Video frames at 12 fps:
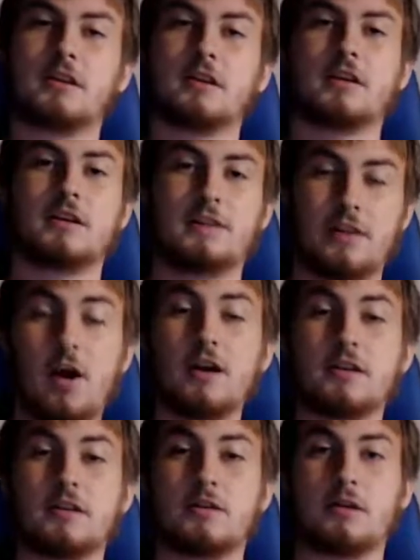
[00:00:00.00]
as a
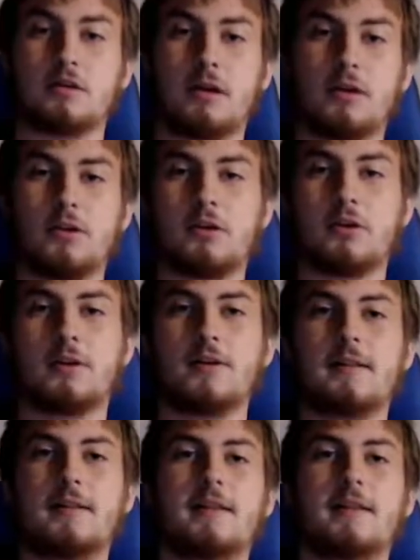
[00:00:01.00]
not series regular